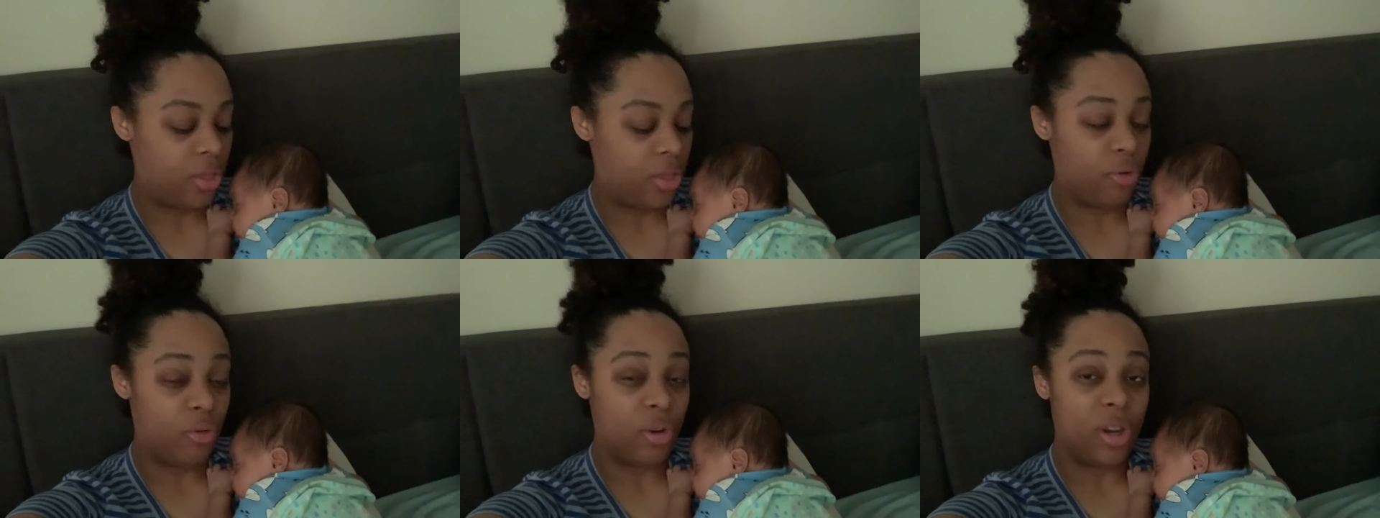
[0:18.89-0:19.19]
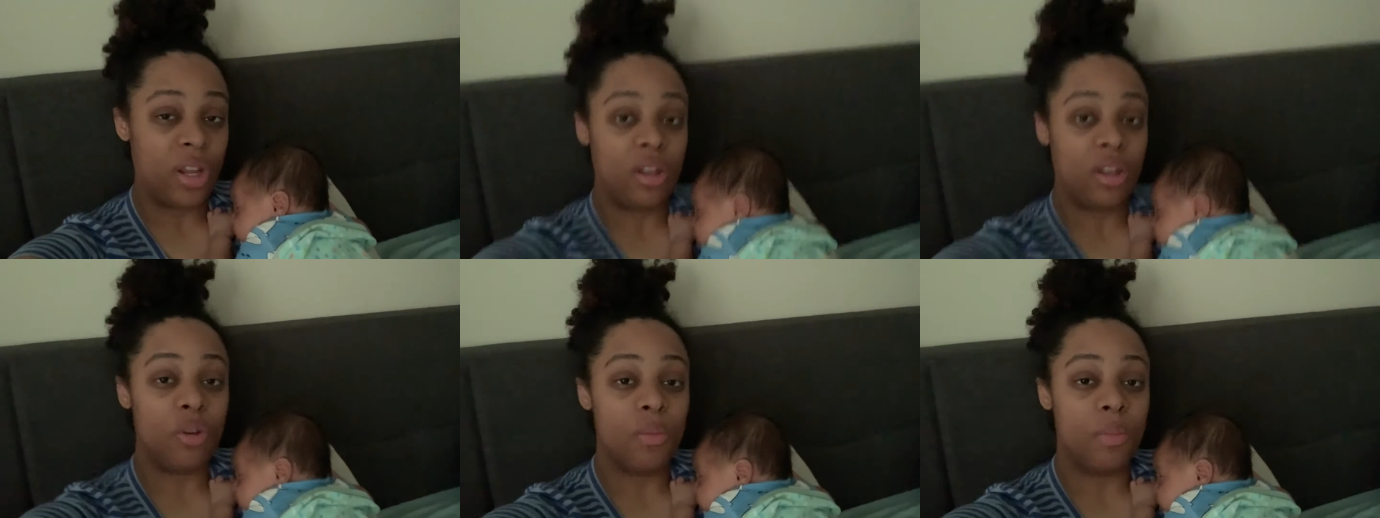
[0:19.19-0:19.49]

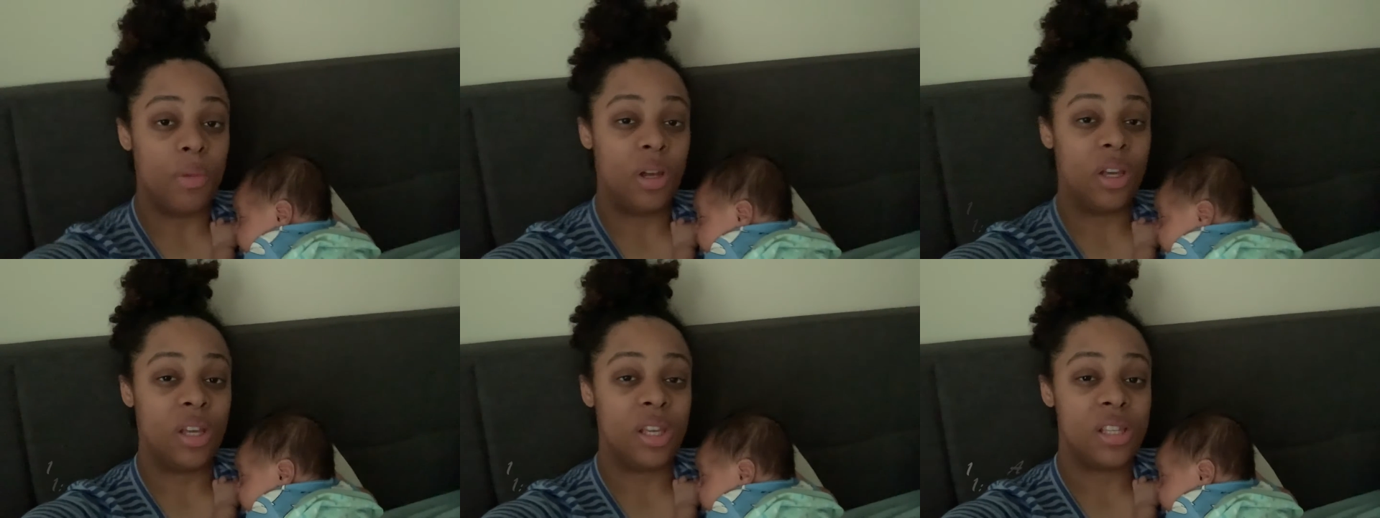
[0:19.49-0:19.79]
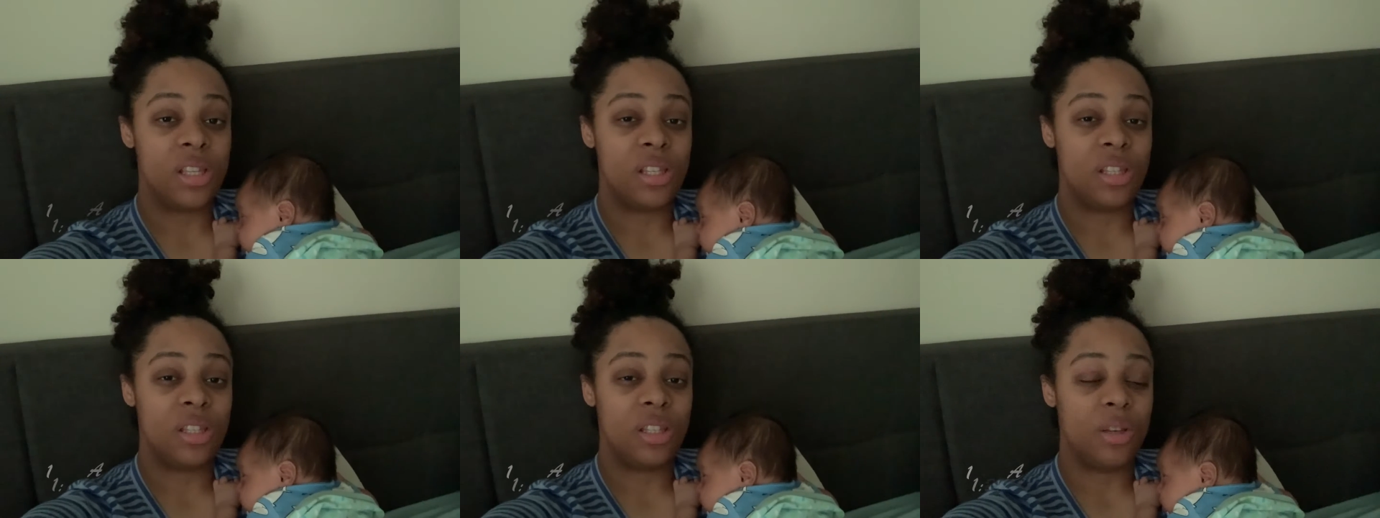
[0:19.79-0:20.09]
three
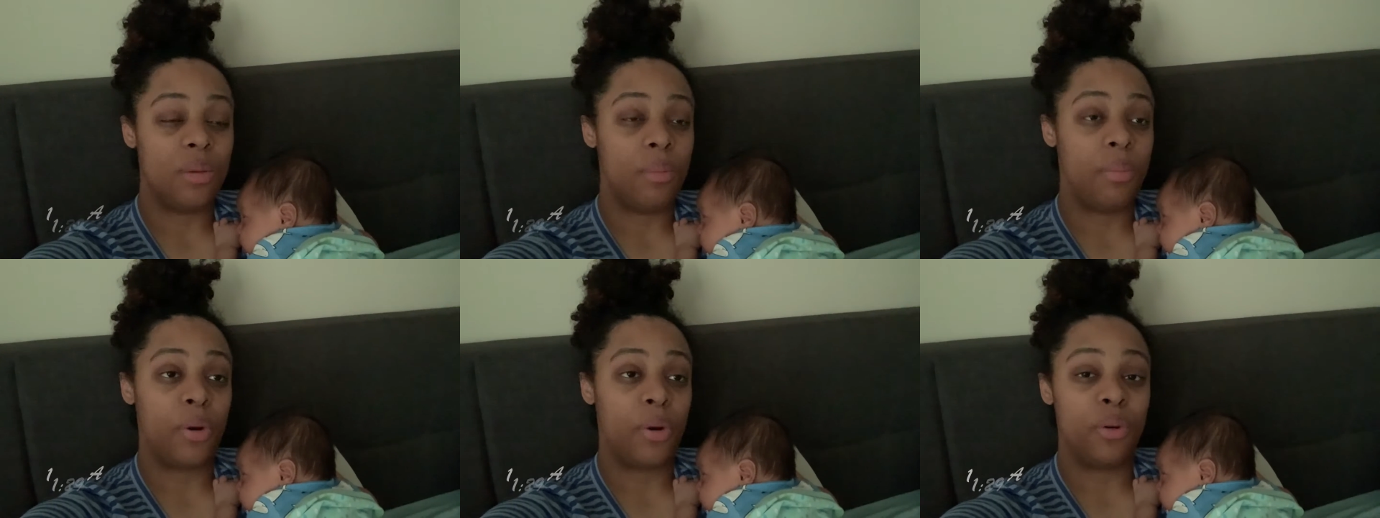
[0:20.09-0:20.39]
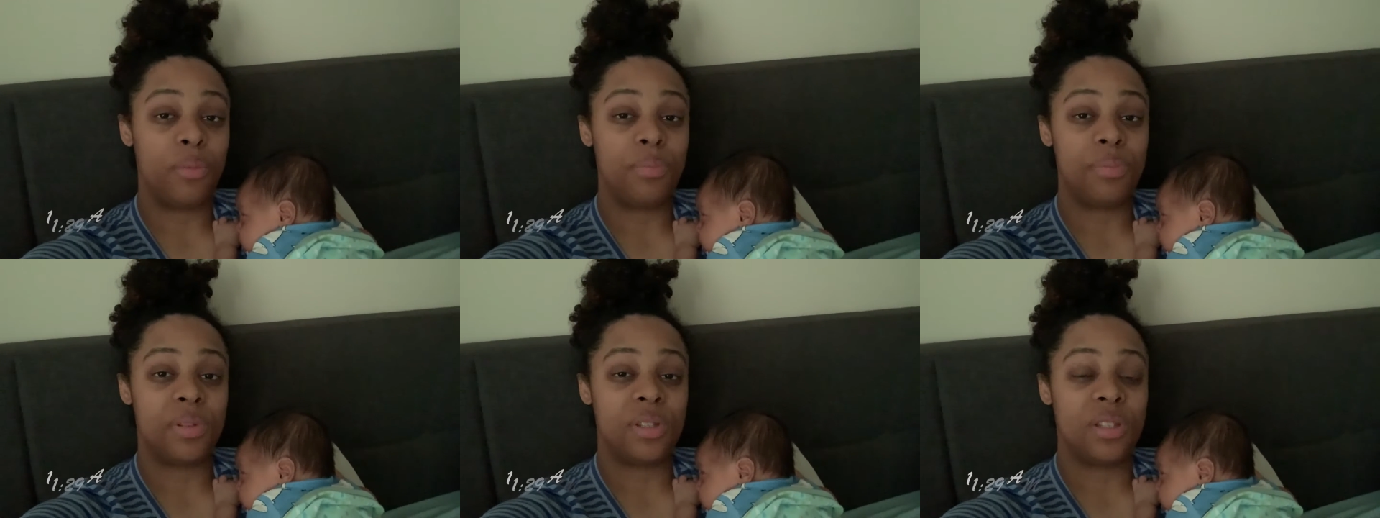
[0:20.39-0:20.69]
humongous
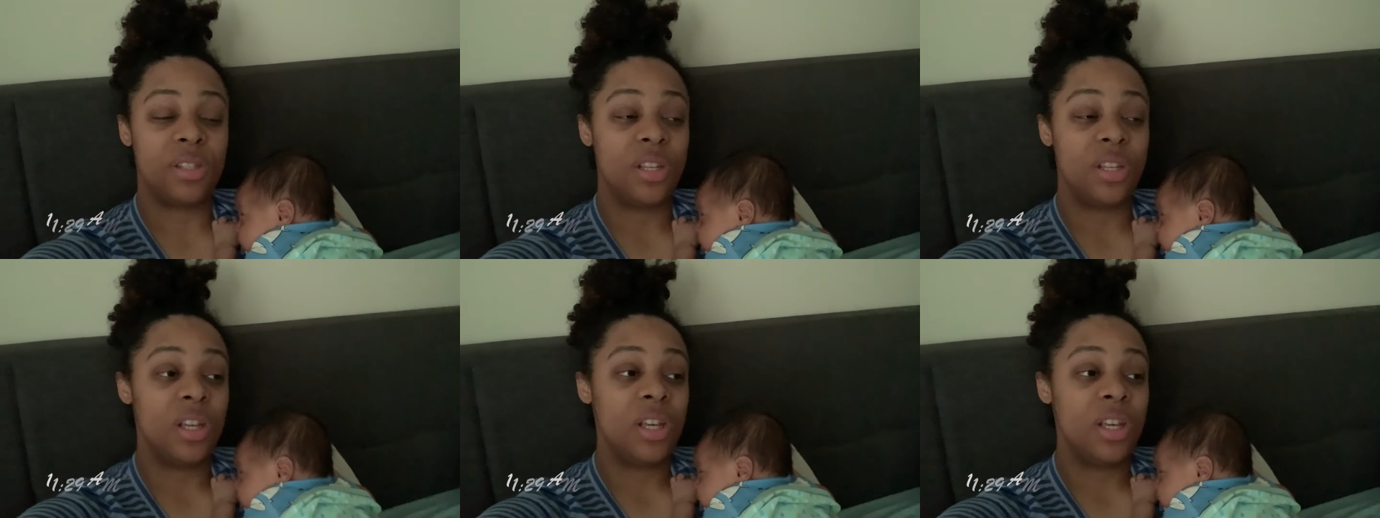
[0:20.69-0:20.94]
burps